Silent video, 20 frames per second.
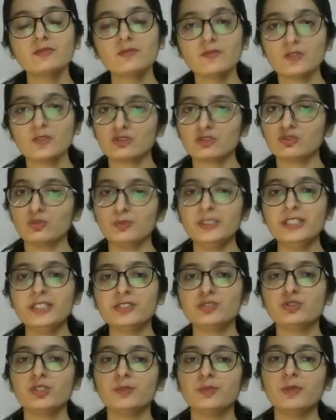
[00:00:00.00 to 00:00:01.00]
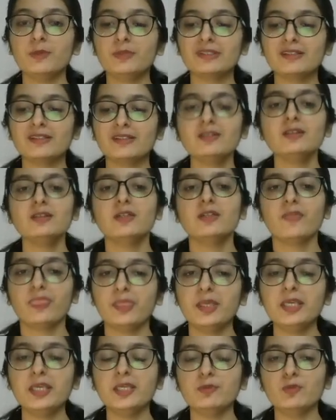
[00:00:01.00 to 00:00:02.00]
So please do remember the
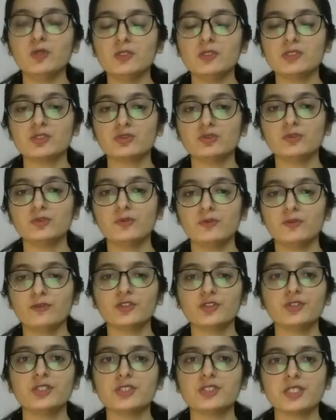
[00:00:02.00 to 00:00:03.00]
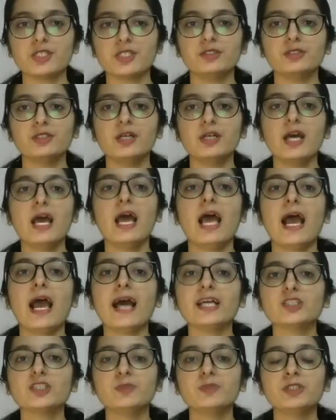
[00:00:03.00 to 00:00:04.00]
theme also for this year.
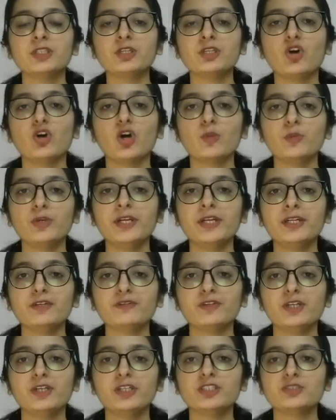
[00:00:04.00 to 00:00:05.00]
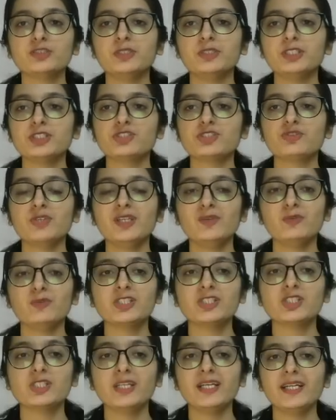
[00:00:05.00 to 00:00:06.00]
As per the Corporate Affairs Ministry,
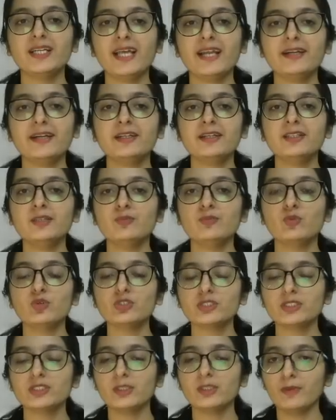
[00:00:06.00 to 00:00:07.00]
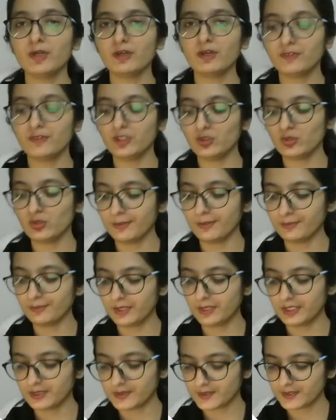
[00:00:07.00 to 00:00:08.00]
which state added the most number of new
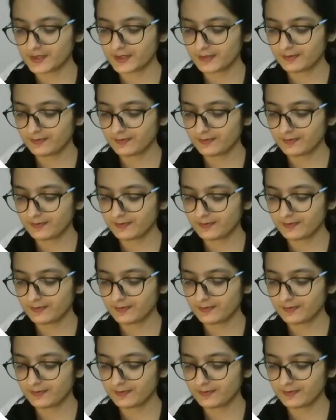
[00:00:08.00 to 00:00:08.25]
companies?